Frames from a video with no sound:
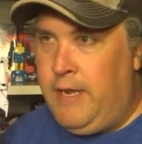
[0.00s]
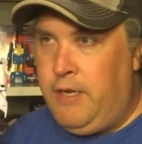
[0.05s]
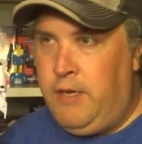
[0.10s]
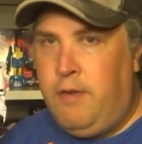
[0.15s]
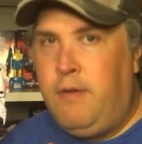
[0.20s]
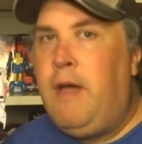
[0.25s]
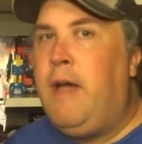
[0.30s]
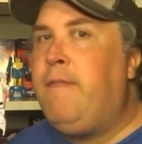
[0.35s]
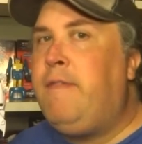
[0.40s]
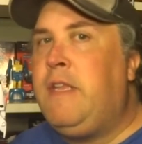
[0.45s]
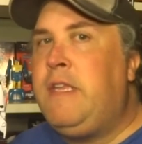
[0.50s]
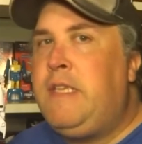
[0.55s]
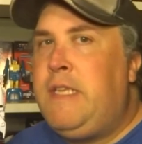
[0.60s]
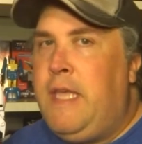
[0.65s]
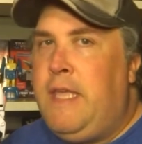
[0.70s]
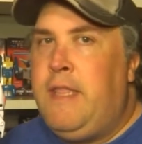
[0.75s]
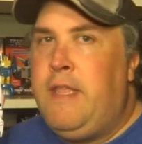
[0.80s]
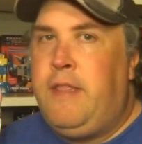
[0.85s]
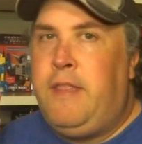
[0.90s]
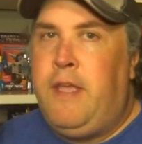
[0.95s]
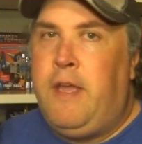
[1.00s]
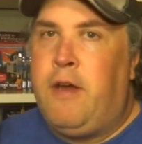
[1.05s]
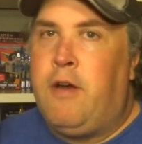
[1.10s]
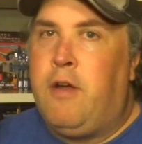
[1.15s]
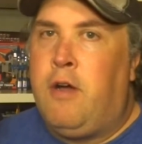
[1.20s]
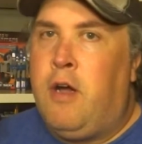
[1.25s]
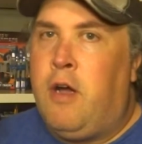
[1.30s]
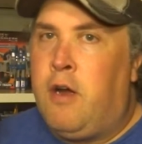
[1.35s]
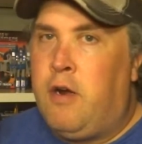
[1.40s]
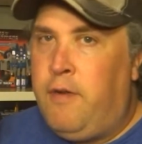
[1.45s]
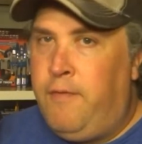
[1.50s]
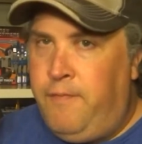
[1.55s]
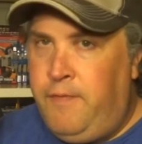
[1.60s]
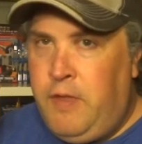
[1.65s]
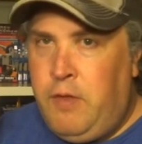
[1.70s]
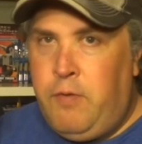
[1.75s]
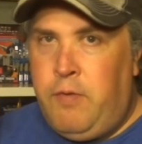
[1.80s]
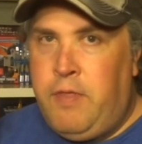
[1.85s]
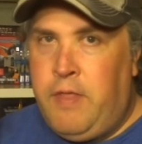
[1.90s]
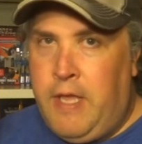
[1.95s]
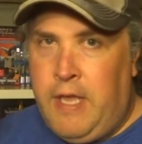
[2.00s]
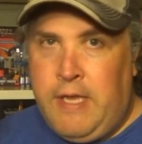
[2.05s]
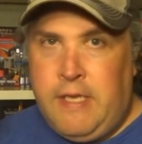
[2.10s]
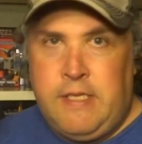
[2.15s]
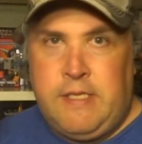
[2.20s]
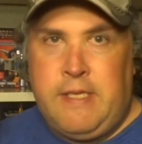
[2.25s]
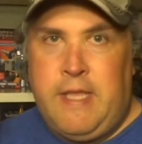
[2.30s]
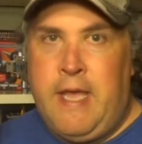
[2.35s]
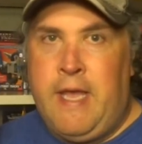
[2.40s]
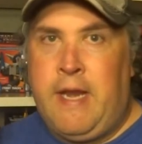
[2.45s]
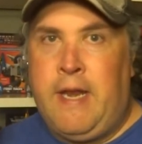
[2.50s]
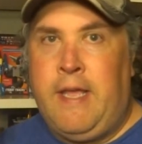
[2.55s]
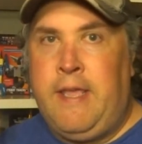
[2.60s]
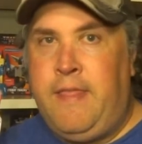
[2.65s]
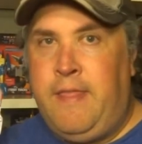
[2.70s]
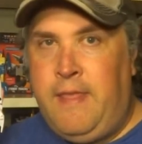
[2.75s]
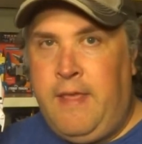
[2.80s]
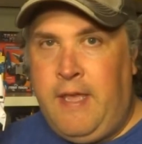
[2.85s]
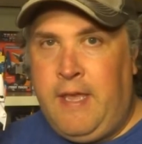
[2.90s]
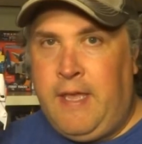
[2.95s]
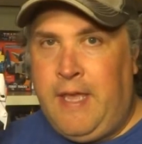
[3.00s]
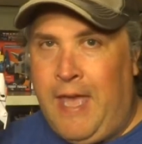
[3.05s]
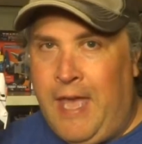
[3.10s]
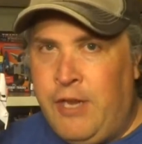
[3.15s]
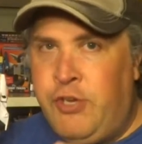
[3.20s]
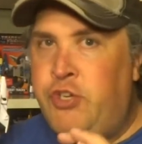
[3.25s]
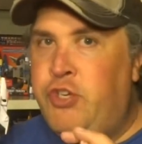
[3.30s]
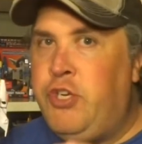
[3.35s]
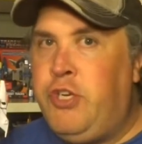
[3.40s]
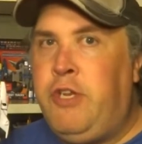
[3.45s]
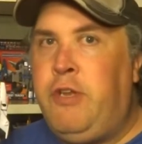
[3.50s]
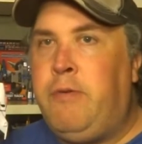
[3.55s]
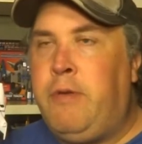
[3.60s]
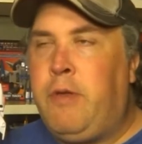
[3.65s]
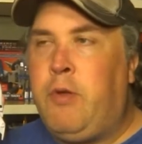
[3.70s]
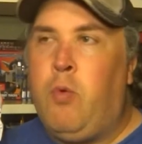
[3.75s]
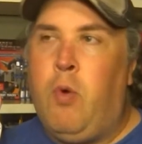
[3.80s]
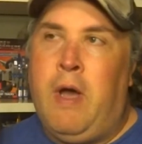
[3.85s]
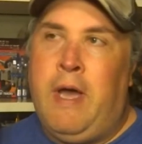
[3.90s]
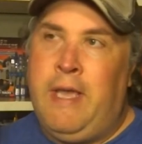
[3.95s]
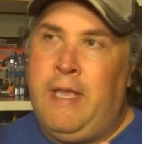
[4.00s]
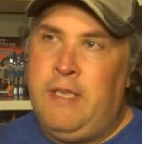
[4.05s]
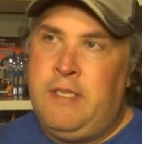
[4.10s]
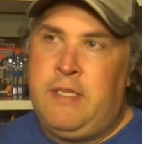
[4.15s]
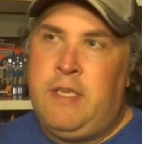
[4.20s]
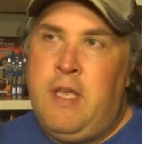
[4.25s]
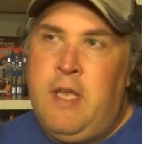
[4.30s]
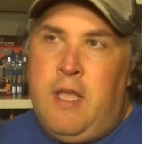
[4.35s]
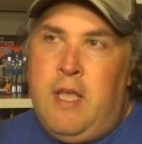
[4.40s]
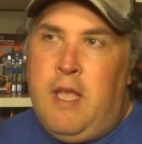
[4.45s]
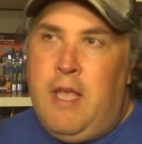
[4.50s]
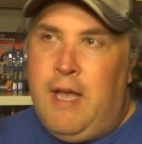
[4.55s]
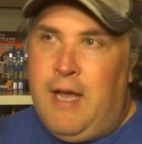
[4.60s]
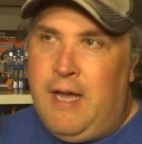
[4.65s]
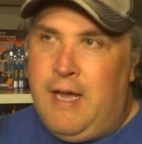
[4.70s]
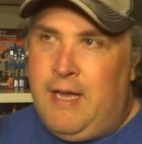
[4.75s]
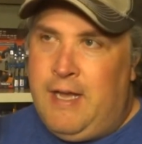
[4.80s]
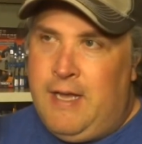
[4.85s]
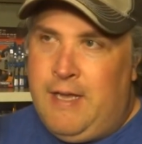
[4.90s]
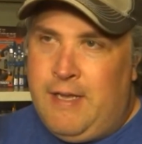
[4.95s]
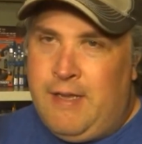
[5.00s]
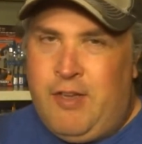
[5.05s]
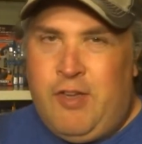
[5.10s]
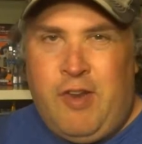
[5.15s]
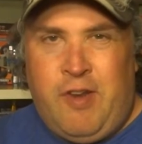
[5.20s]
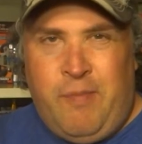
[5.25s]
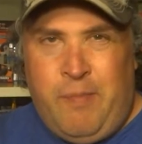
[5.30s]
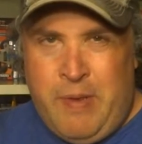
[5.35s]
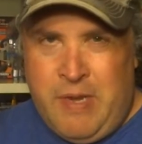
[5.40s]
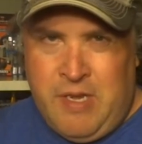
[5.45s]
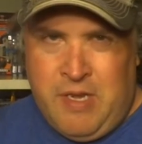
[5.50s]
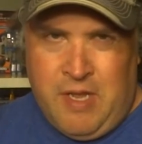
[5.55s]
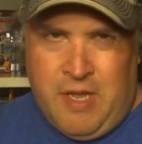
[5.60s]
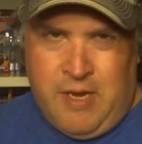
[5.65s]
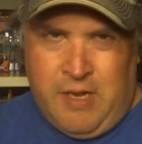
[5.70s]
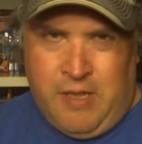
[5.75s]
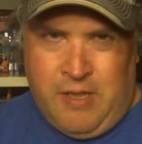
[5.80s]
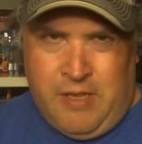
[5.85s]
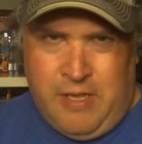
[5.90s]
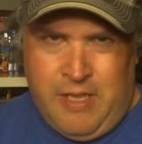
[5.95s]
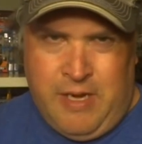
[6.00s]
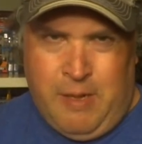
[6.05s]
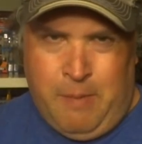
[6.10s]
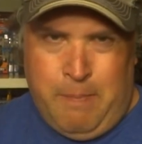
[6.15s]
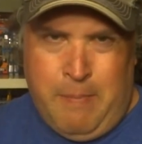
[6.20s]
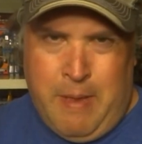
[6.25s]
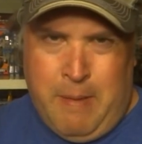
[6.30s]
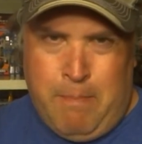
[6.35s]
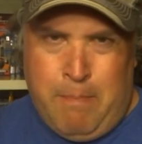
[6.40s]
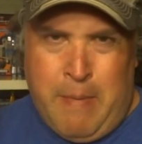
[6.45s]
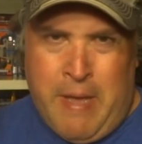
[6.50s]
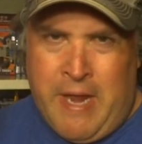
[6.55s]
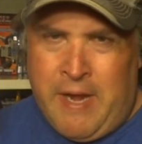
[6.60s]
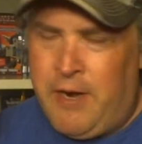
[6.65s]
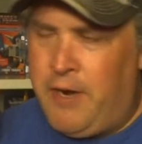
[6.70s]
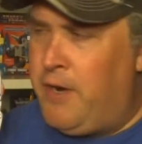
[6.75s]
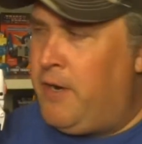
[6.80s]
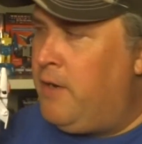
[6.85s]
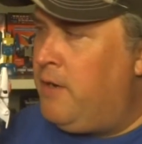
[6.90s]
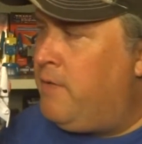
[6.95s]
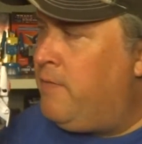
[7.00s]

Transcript: do have to say that there are a few things that I think engineering-wise could have been done a little bit better.